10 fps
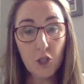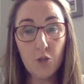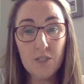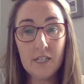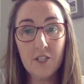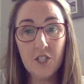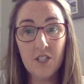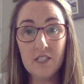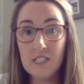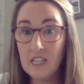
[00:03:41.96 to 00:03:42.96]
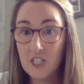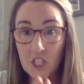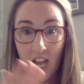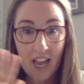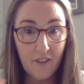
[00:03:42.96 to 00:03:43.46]
due diligence,
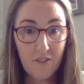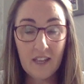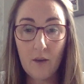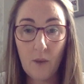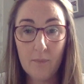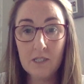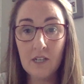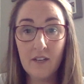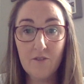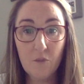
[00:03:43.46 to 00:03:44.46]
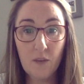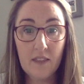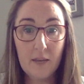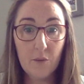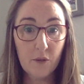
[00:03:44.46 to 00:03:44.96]
check for their website from when
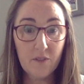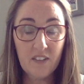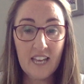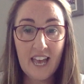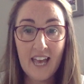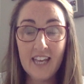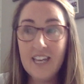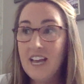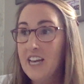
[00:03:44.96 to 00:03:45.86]
they were a VA,